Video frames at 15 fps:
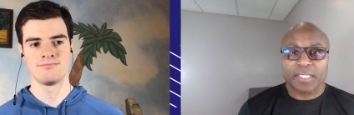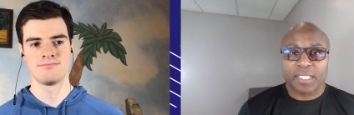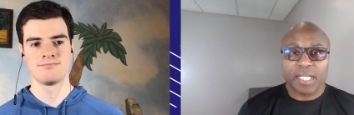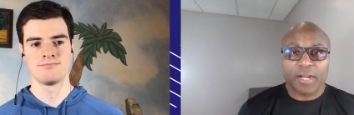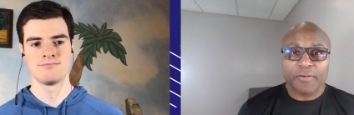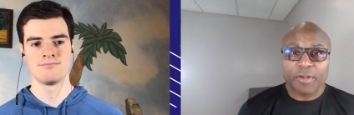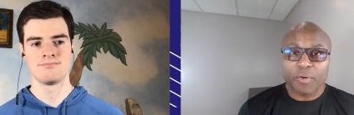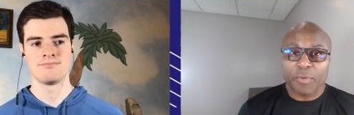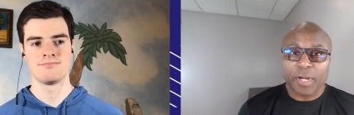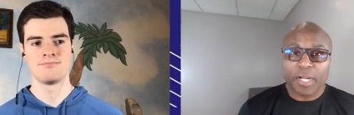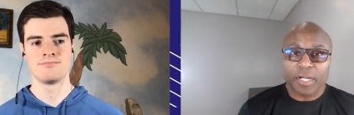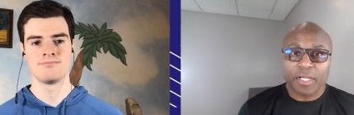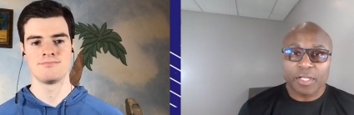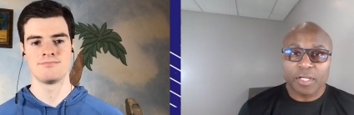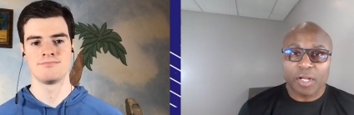Speaker 1: scenario
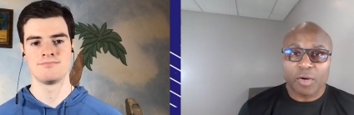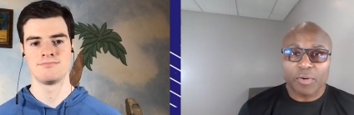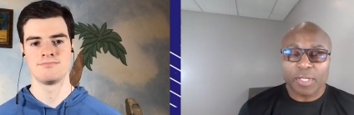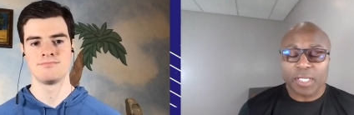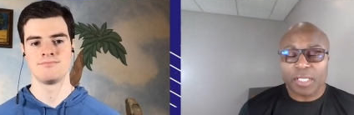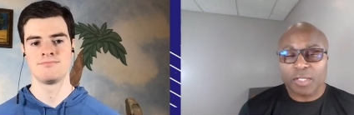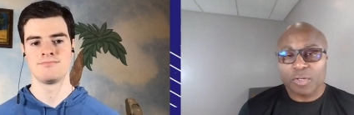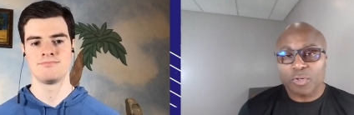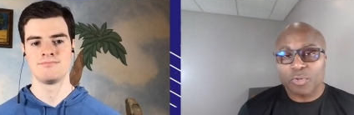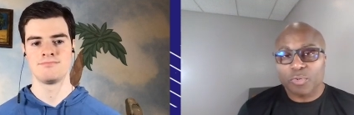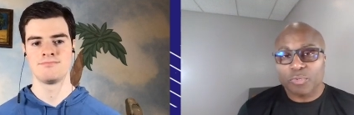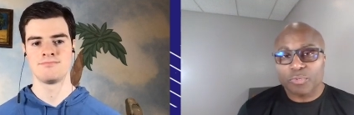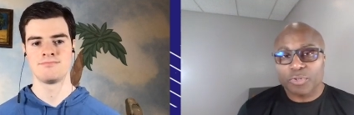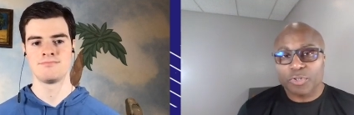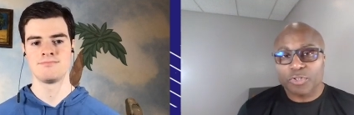where, you know,
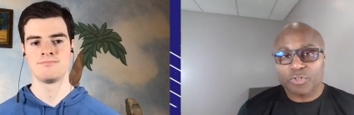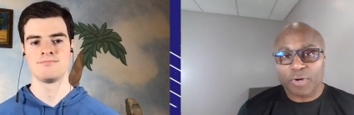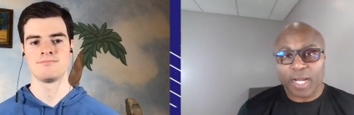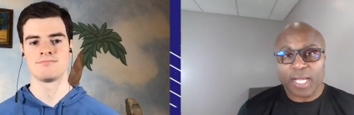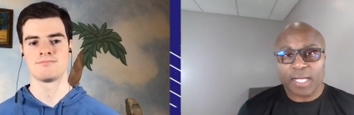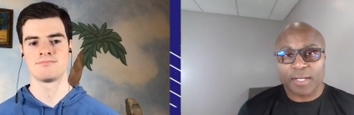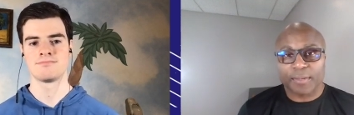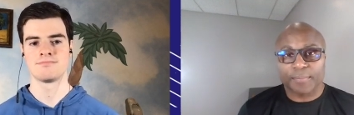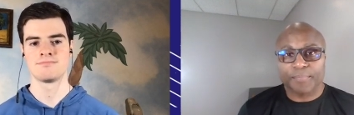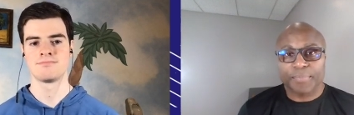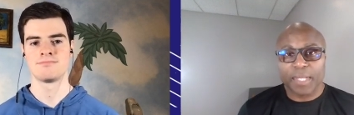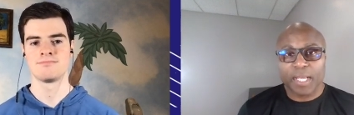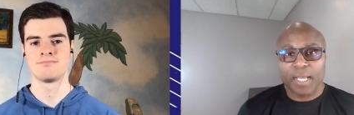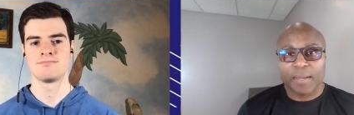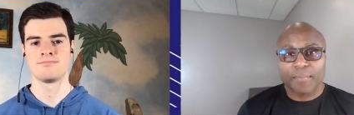you you trade him
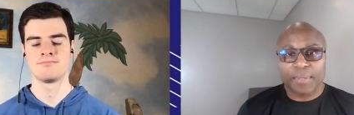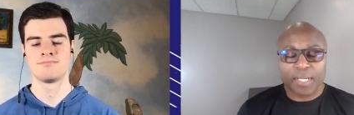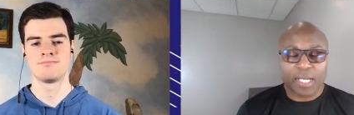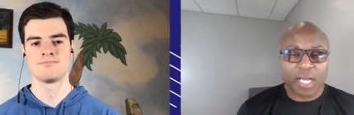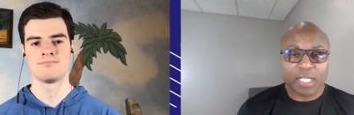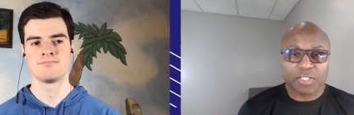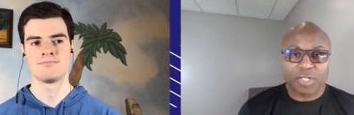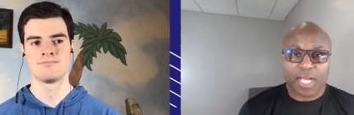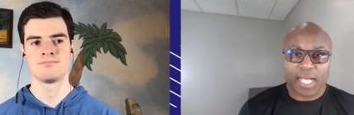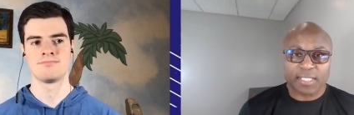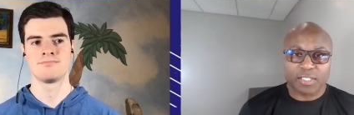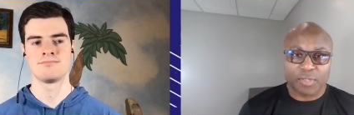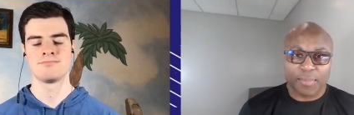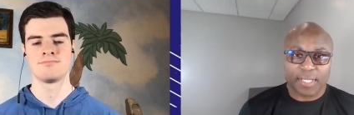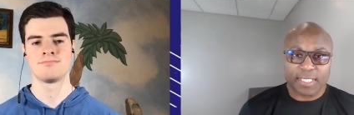because you got
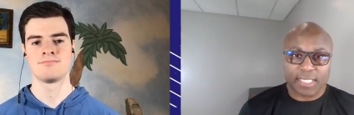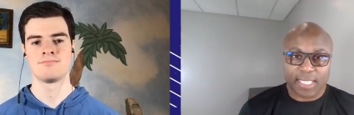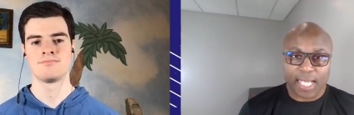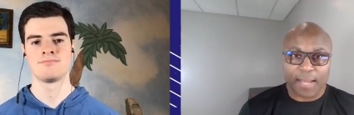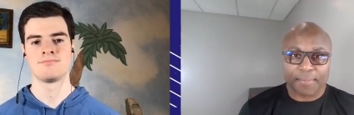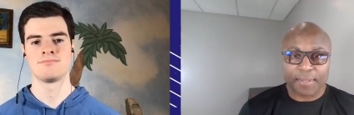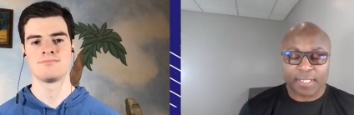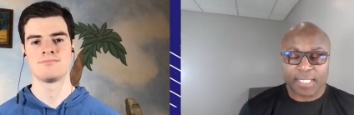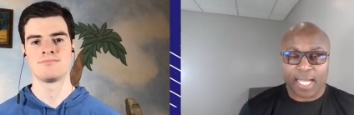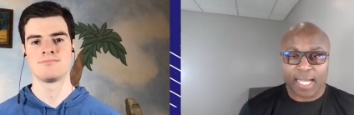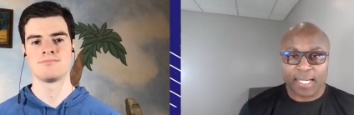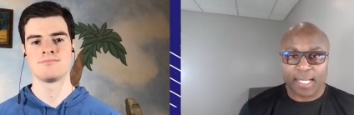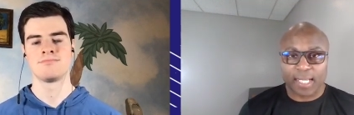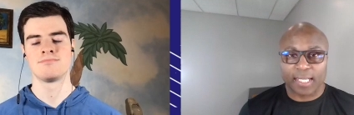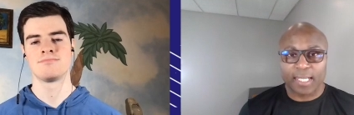so much depth at
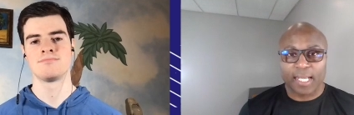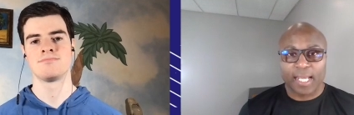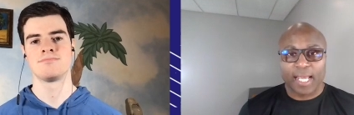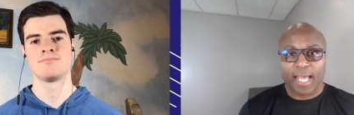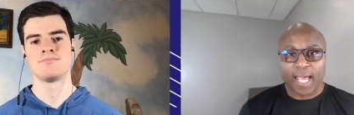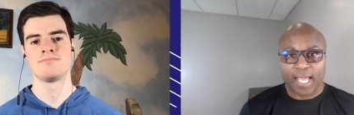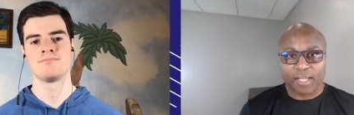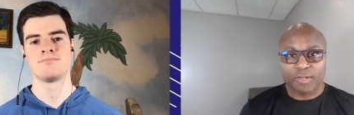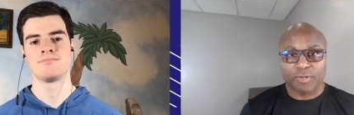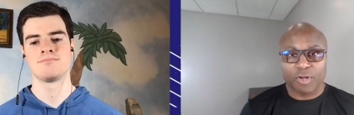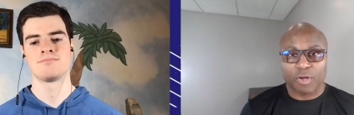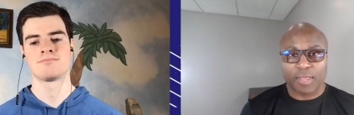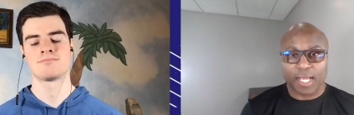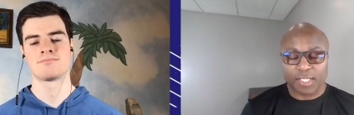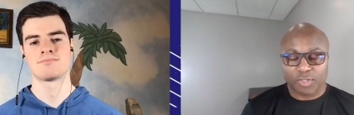tight end and you
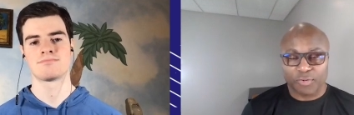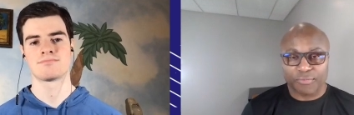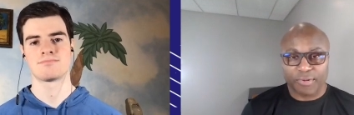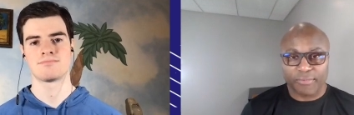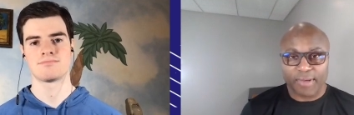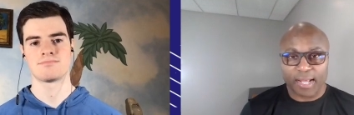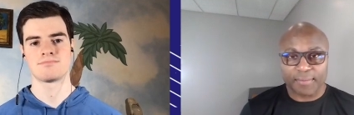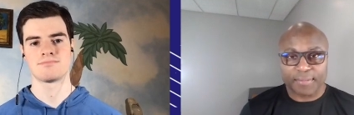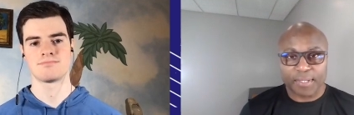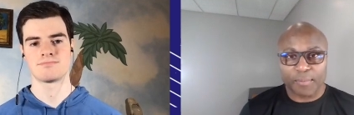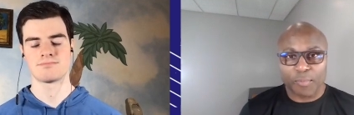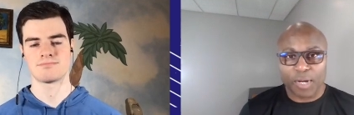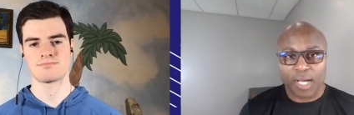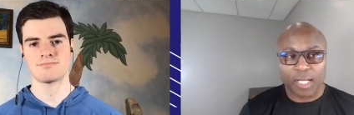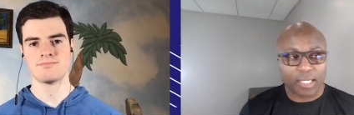know that you've developed
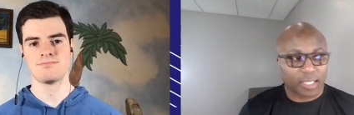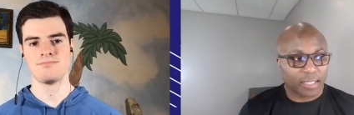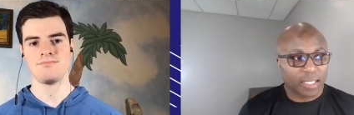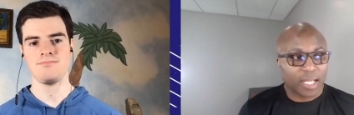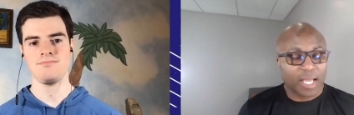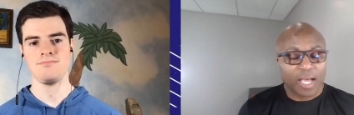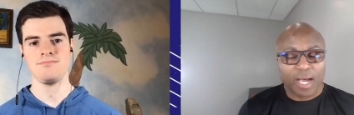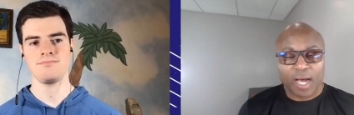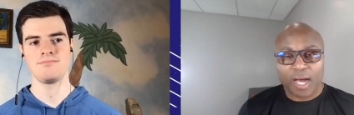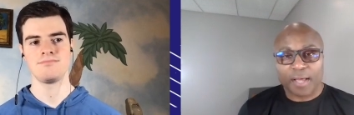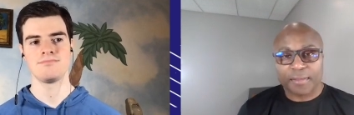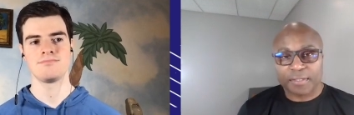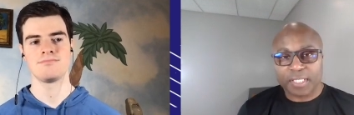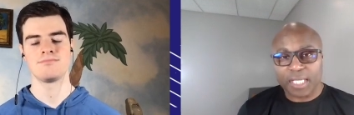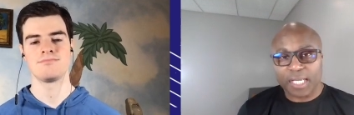him well and
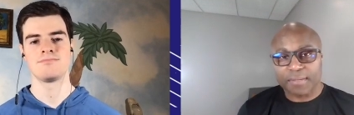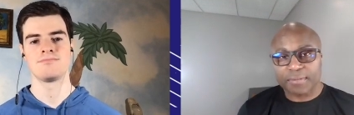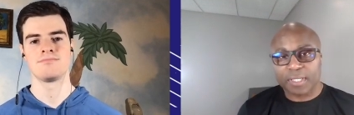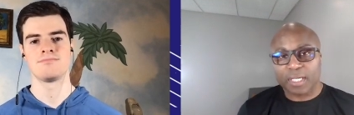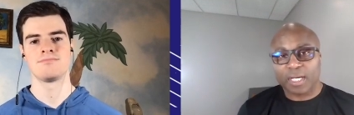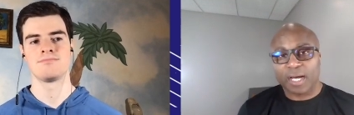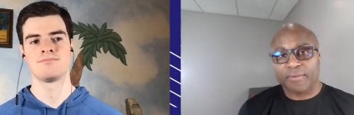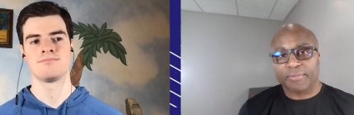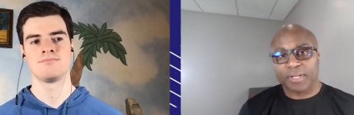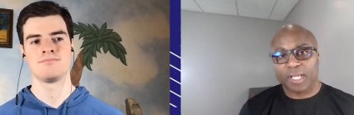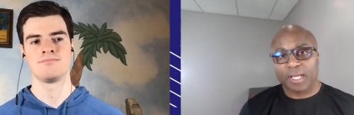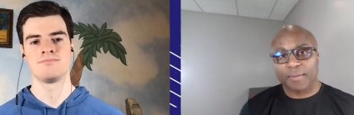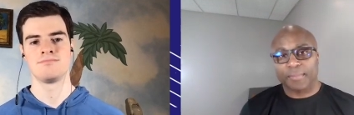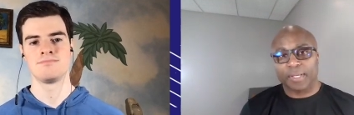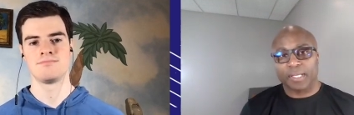other teams can covet
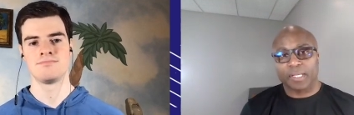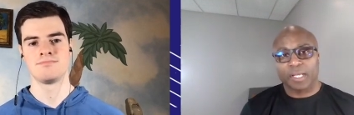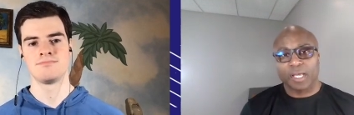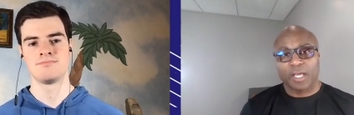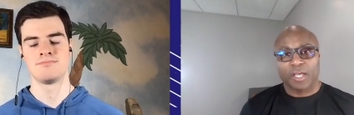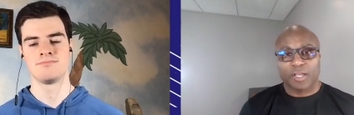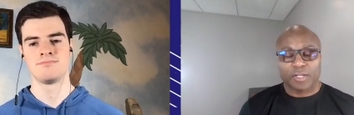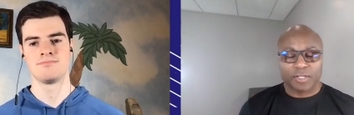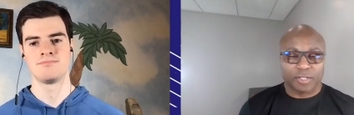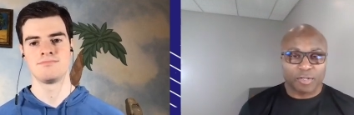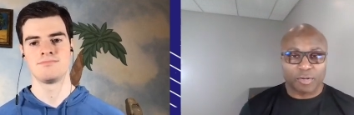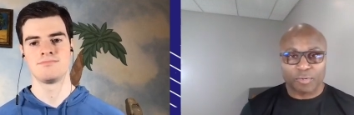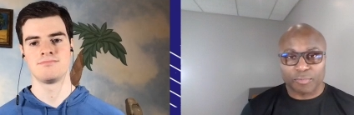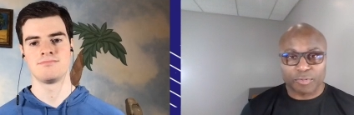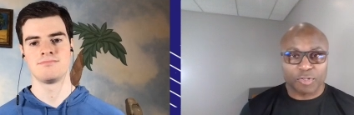him and, you
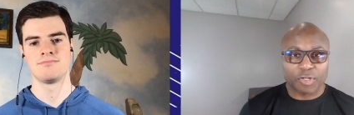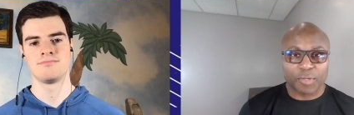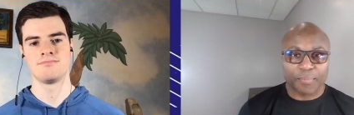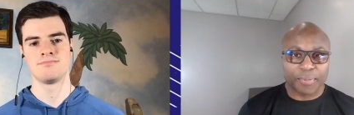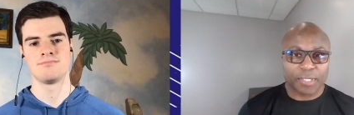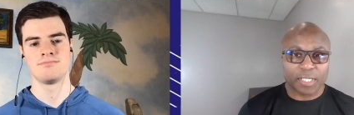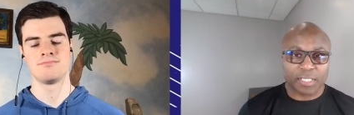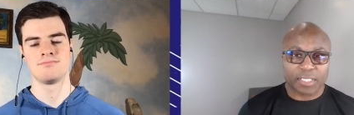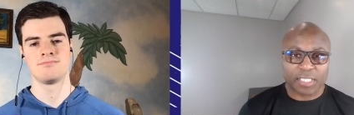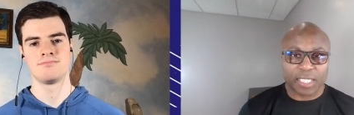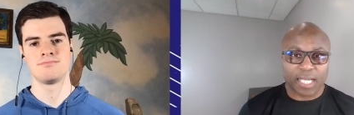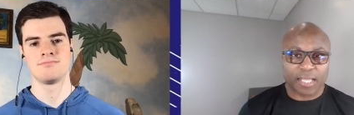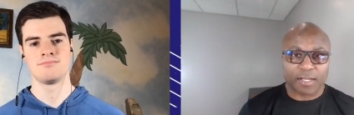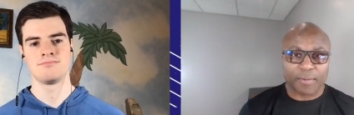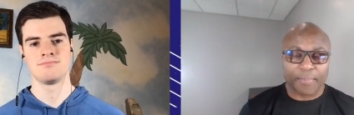know, you could put it
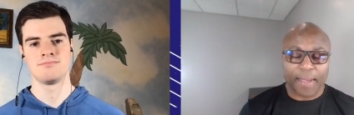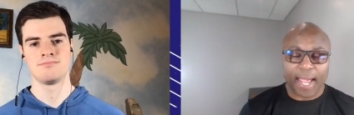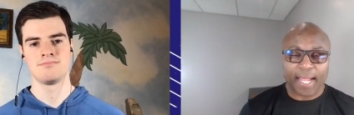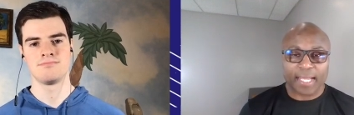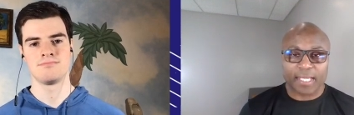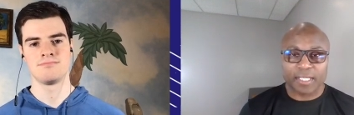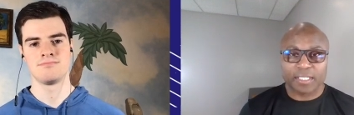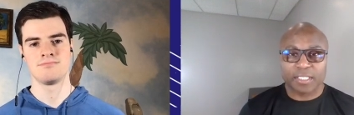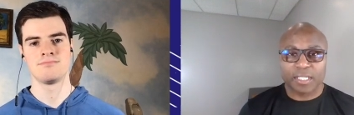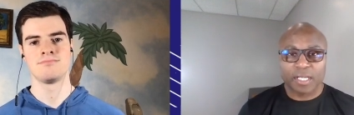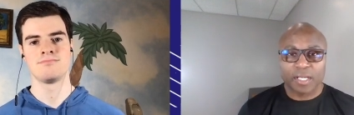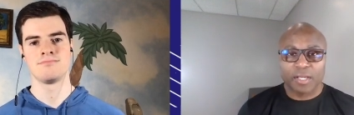together a package